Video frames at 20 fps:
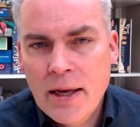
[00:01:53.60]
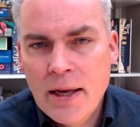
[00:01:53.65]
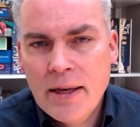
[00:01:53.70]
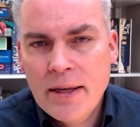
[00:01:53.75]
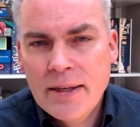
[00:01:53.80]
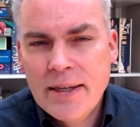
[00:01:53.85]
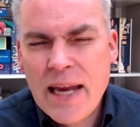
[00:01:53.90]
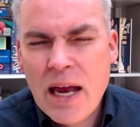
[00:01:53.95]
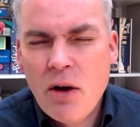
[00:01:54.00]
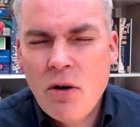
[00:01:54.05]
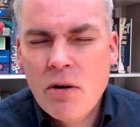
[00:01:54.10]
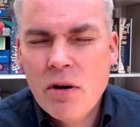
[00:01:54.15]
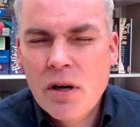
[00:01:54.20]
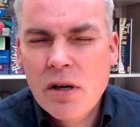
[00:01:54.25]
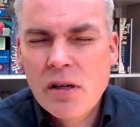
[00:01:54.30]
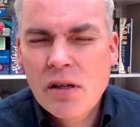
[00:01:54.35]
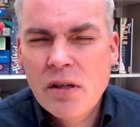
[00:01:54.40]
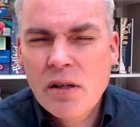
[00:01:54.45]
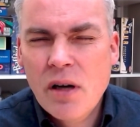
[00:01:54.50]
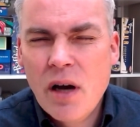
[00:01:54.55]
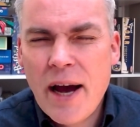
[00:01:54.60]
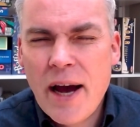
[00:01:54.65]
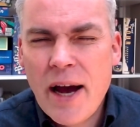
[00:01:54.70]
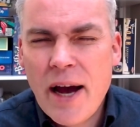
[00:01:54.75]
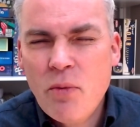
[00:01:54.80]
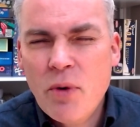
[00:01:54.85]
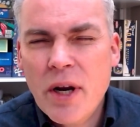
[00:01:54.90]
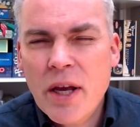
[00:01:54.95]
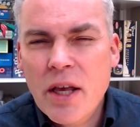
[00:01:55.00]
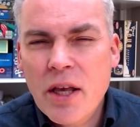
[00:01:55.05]
Now, I don't
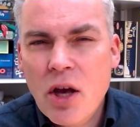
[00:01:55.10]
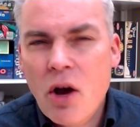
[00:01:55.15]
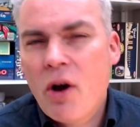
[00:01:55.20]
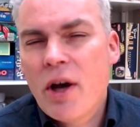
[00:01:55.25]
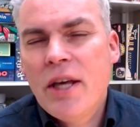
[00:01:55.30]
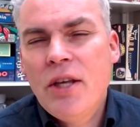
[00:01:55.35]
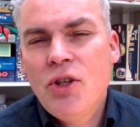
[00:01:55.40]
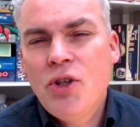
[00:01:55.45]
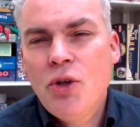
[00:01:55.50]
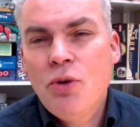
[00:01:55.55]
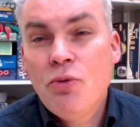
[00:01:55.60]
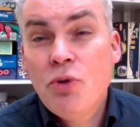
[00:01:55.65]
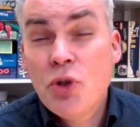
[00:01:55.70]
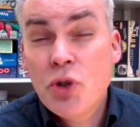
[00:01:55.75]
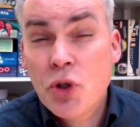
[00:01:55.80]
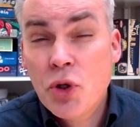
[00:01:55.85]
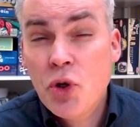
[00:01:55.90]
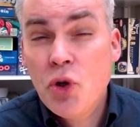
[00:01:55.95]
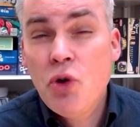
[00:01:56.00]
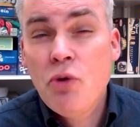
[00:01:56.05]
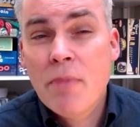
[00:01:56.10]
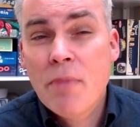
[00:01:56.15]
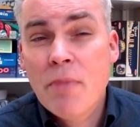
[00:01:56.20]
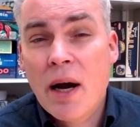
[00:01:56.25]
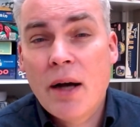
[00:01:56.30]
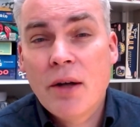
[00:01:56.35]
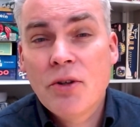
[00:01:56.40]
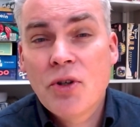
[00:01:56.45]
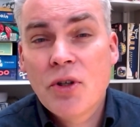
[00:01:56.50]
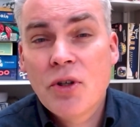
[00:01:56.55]
want to guide you too
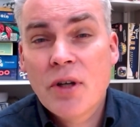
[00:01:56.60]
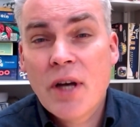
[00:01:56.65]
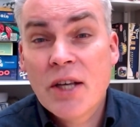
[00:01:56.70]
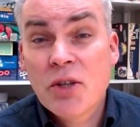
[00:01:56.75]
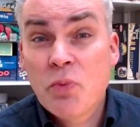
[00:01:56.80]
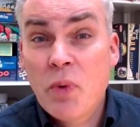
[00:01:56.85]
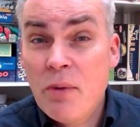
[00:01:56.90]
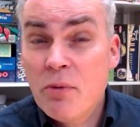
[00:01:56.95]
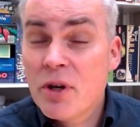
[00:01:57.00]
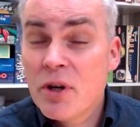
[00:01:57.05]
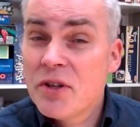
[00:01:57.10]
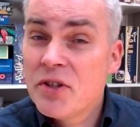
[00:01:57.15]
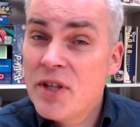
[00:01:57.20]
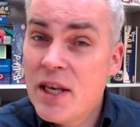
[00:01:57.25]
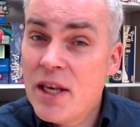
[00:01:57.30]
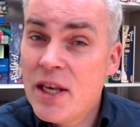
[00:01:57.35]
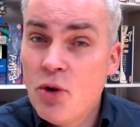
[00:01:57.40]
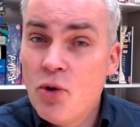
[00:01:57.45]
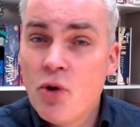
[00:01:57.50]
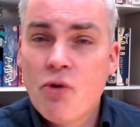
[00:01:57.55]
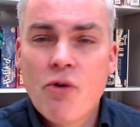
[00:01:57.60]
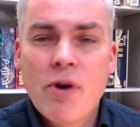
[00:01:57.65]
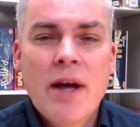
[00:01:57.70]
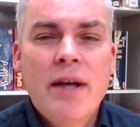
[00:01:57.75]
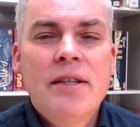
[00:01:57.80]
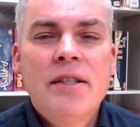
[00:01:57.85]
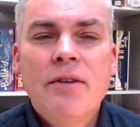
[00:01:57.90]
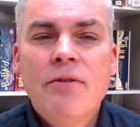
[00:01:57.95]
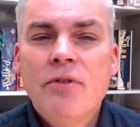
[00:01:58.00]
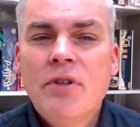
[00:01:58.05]
much, as we want to see your
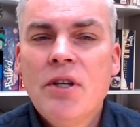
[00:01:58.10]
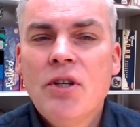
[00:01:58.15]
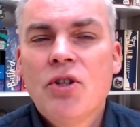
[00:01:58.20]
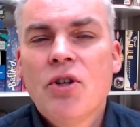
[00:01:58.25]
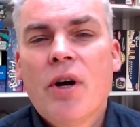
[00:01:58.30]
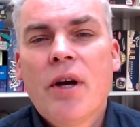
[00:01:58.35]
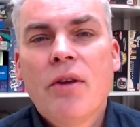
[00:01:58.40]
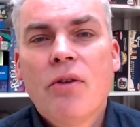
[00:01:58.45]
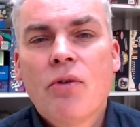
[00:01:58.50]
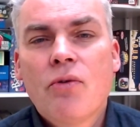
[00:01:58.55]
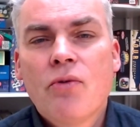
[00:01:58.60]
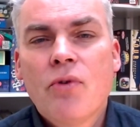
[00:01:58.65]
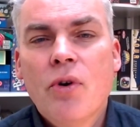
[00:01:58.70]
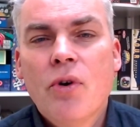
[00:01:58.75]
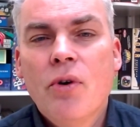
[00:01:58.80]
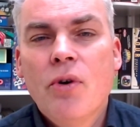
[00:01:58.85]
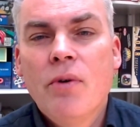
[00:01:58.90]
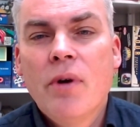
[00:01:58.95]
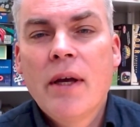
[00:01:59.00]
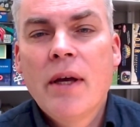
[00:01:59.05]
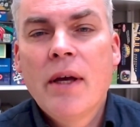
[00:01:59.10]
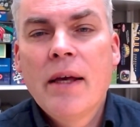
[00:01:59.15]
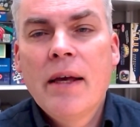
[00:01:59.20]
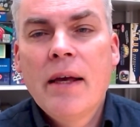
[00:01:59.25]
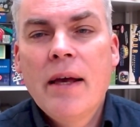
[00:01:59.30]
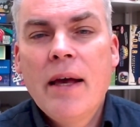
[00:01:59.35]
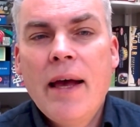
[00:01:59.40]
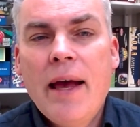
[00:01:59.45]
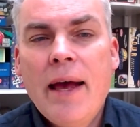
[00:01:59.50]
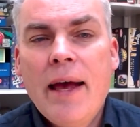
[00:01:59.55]
creativity shine through,
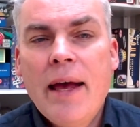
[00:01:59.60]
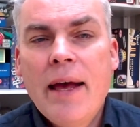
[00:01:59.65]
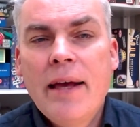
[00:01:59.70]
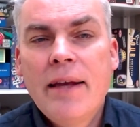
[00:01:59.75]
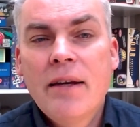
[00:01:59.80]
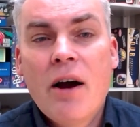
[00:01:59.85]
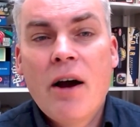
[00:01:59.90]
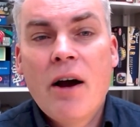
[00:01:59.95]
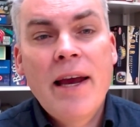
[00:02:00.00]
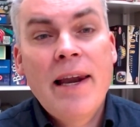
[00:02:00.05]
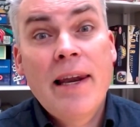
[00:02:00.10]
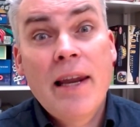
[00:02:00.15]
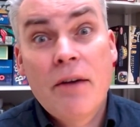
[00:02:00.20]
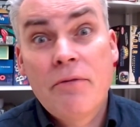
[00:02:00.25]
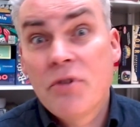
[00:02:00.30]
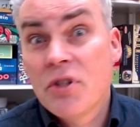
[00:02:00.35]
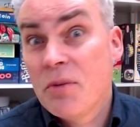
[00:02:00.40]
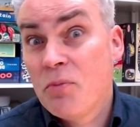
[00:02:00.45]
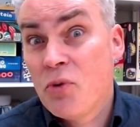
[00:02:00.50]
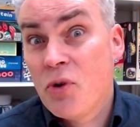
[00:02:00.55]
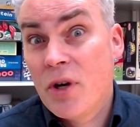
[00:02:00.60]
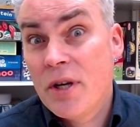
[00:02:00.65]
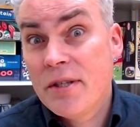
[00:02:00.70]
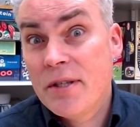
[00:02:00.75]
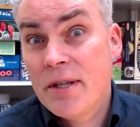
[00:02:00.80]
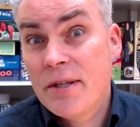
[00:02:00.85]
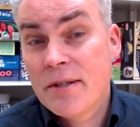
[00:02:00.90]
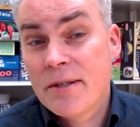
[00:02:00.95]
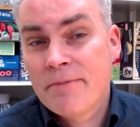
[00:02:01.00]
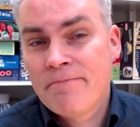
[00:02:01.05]
and I love
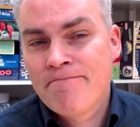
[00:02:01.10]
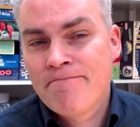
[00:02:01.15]
surprises.